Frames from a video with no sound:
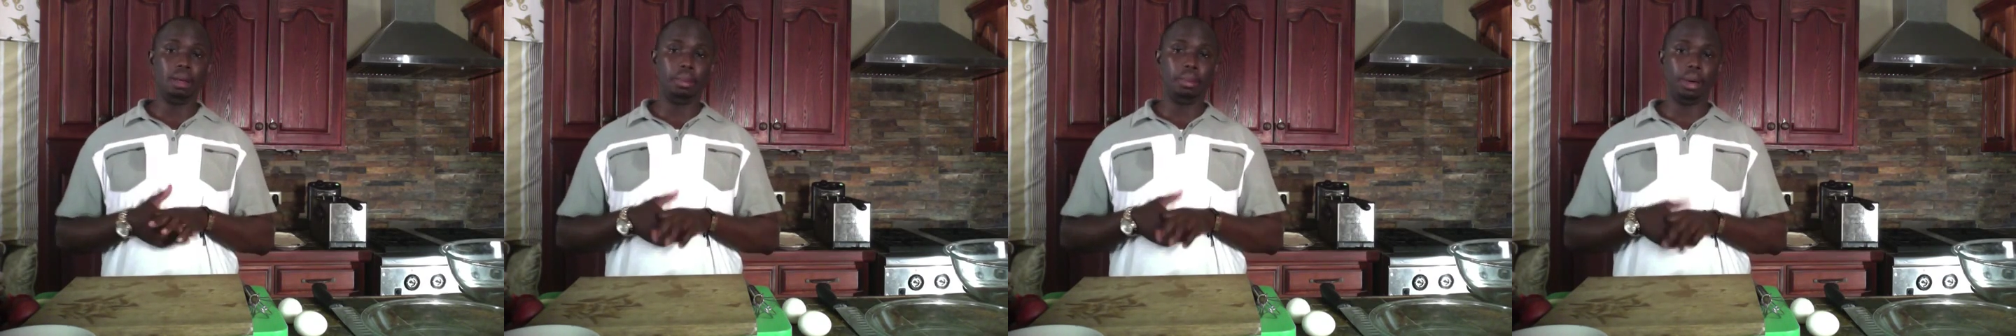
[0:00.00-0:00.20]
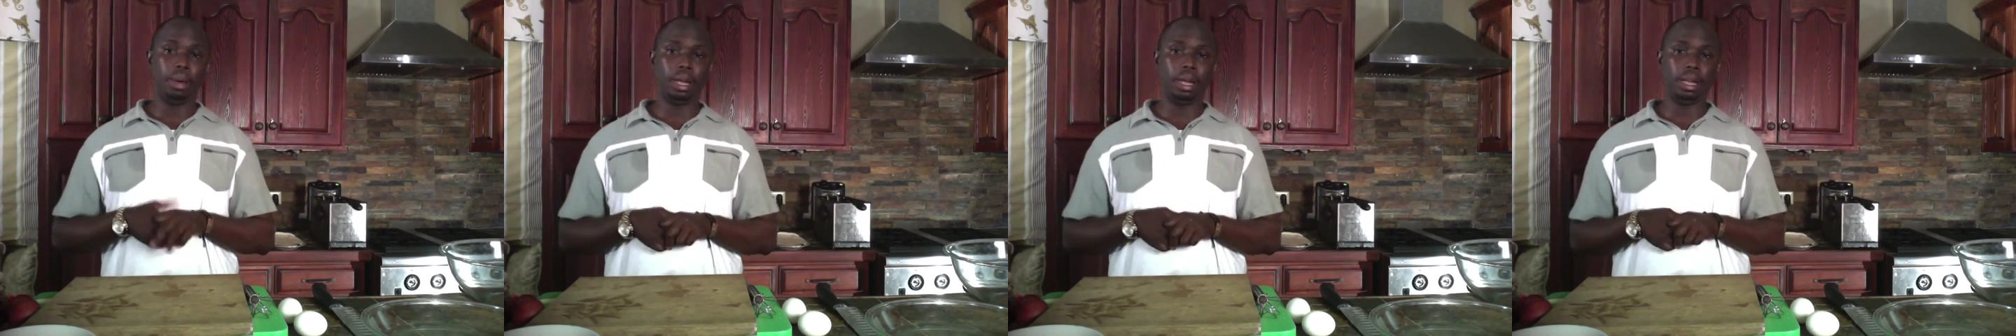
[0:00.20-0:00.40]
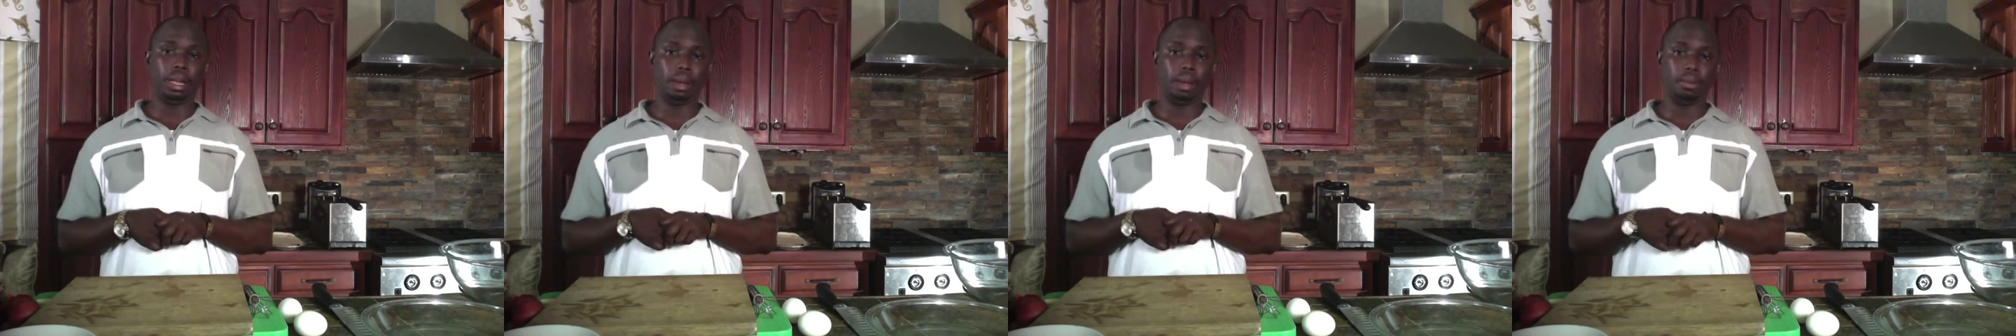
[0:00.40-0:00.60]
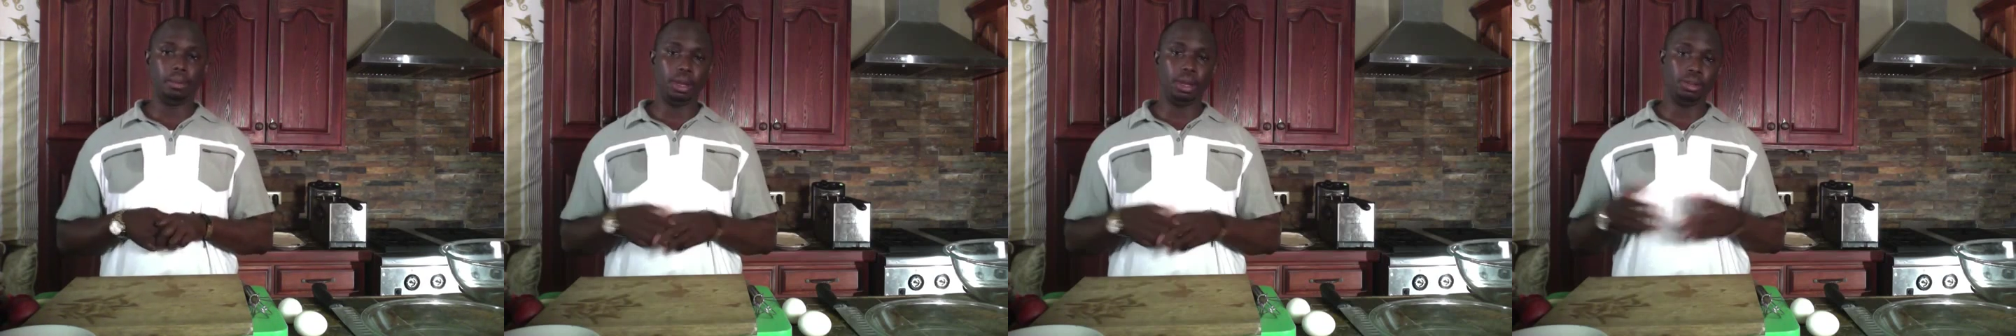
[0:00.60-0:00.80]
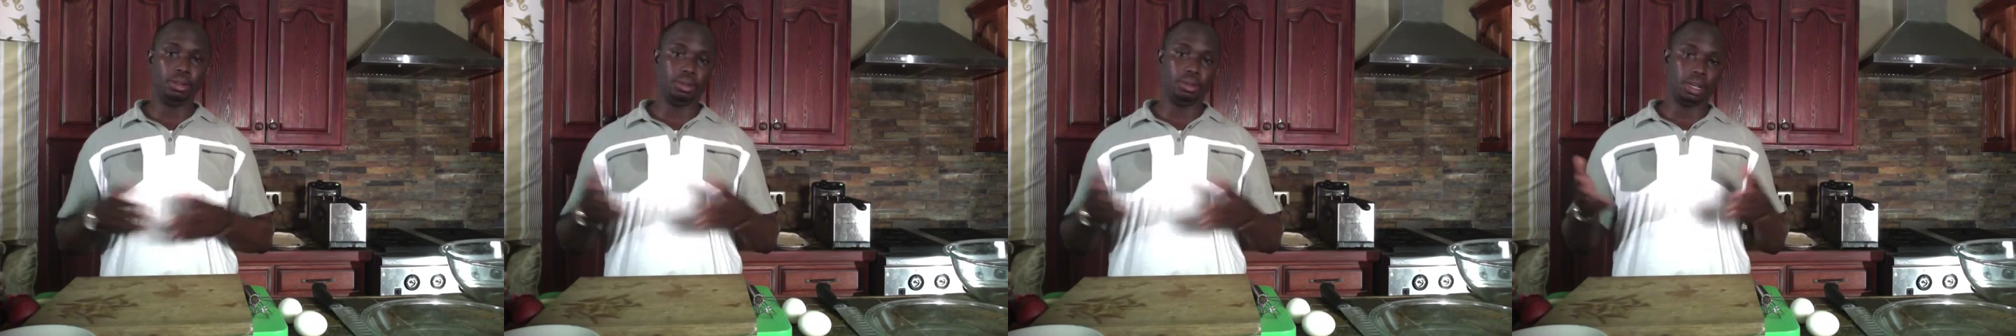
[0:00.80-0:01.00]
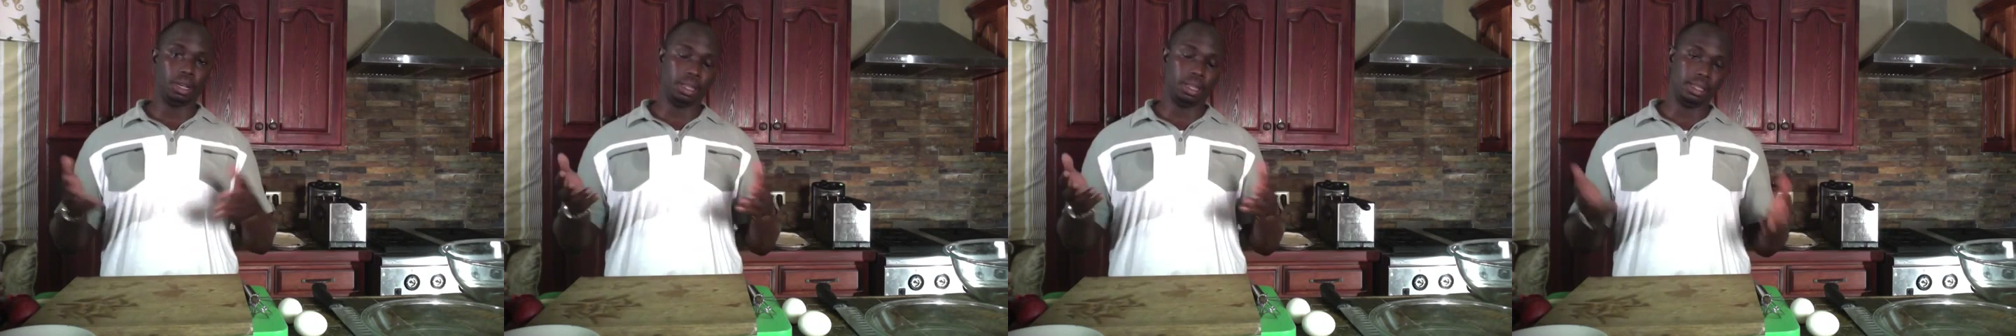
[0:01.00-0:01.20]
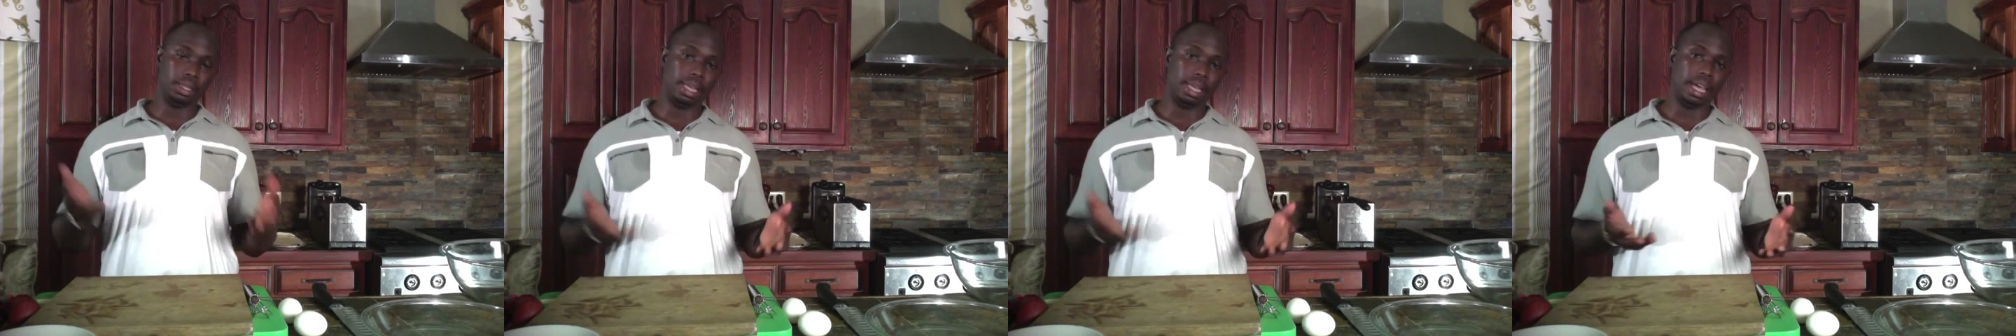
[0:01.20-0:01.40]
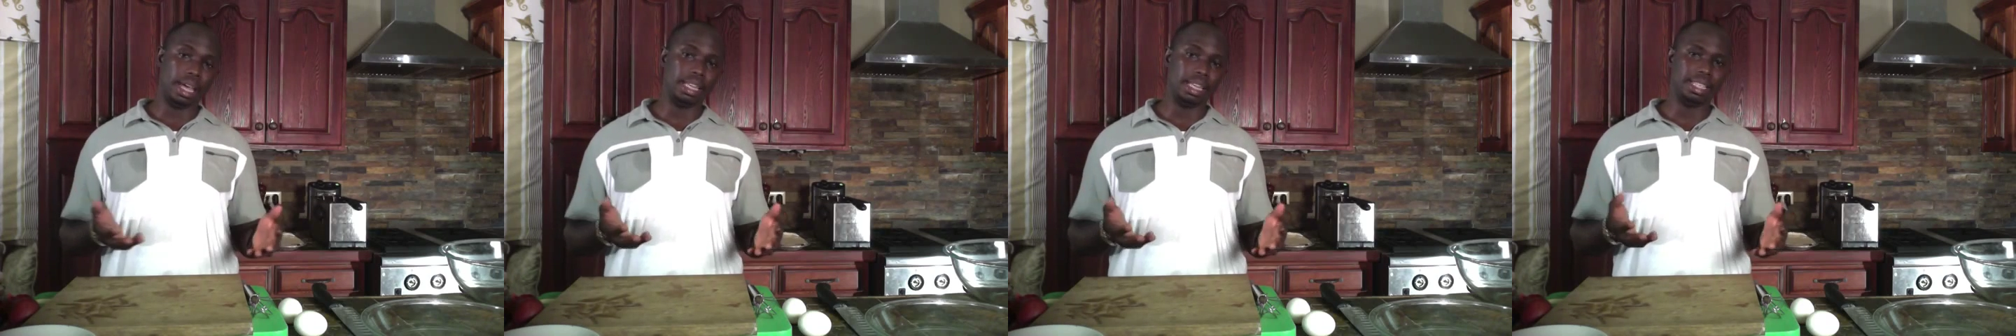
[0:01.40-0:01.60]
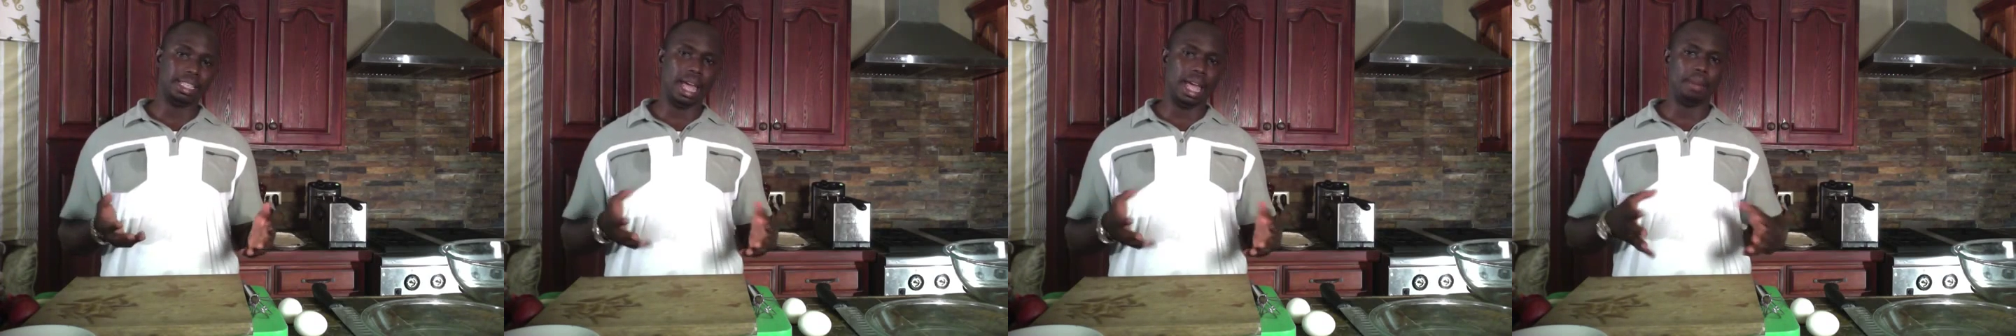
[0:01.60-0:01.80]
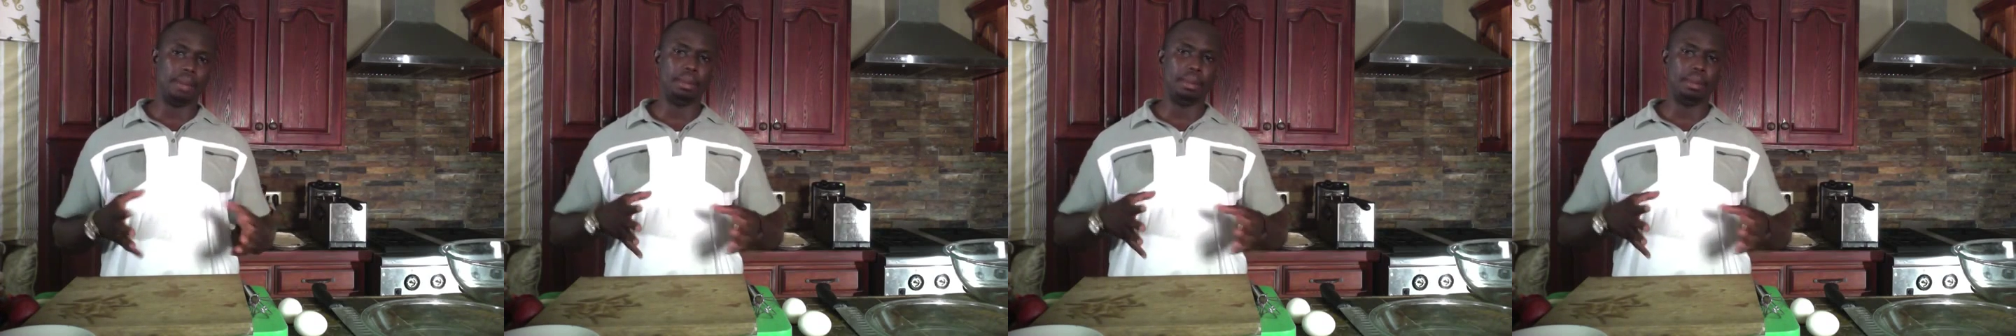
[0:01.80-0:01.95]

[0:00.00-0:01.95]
But when you cook it the second time,